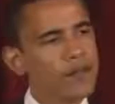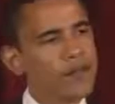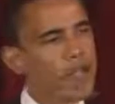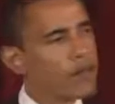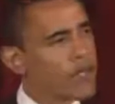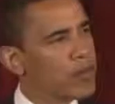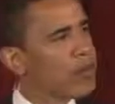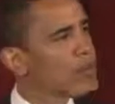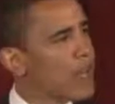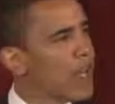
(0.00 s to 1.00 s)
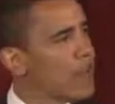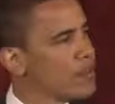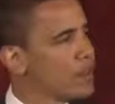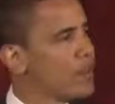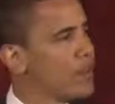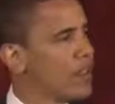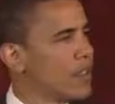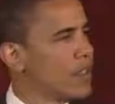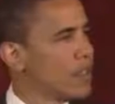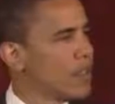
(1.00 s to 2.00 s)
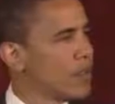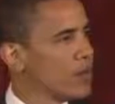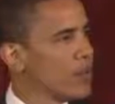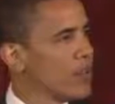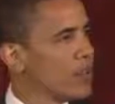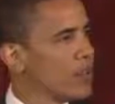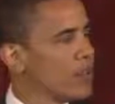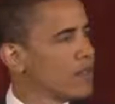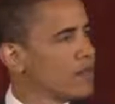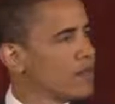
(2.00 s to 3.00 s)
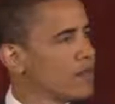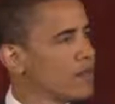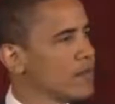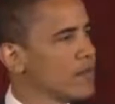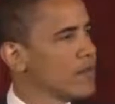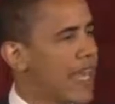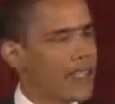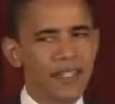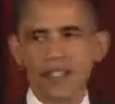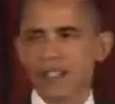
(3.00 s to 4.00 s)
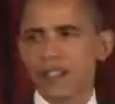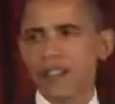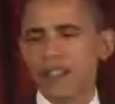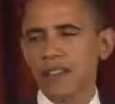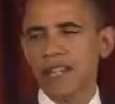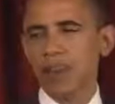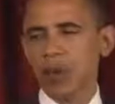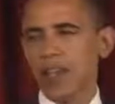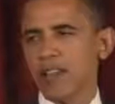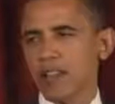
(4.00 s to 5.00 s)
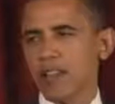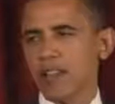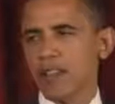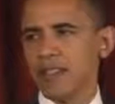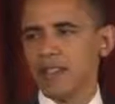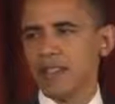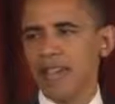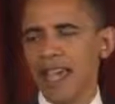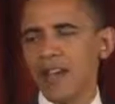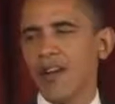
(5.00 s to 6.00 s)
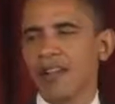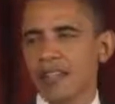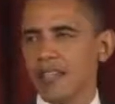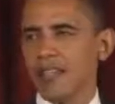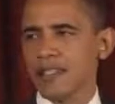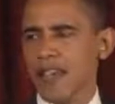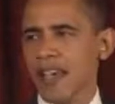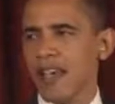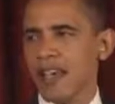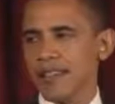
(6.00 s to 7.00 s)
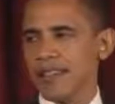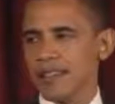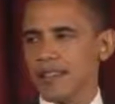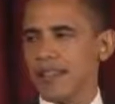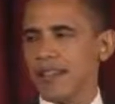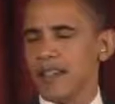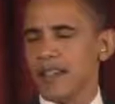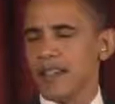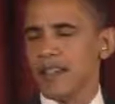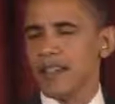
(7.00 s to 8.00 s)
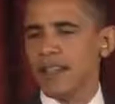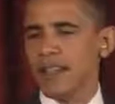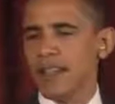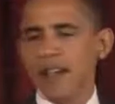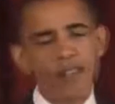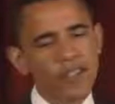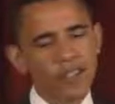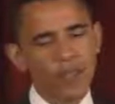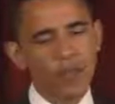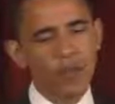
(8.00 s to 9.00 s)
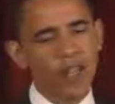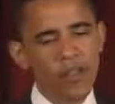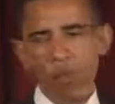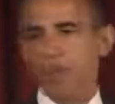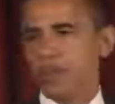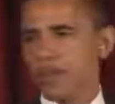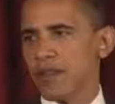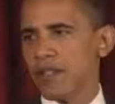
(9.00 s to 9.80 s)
Young people's lives are filled with sadness and desperation and anarchy and chaos. And obviously all around the world,